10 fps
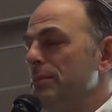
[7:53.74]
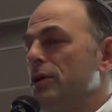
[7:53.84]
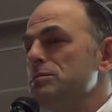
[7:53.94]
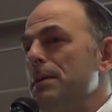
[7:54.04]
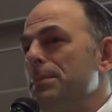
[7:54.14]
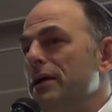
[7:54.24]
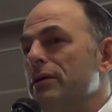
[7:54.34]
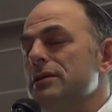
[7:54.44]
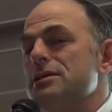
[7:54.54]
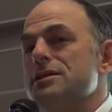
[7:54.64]
because my
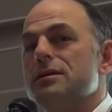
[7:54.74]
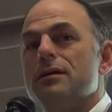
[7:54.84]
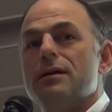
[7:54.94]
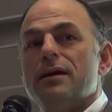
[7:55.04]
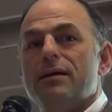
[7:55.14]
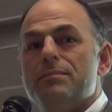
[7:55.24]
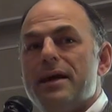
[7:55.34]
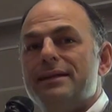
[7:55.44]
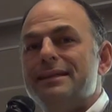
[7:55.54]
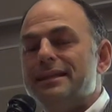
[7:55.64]
parents
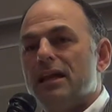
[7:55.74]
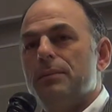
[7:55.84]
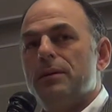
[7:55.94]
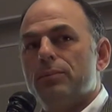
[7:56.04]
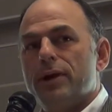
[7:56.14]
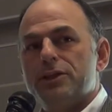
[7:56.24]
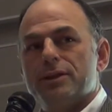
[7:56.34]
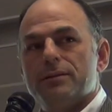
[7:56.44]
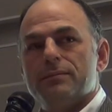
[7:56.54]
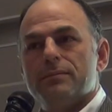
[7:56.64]
made an indelible
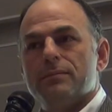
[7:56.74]
impression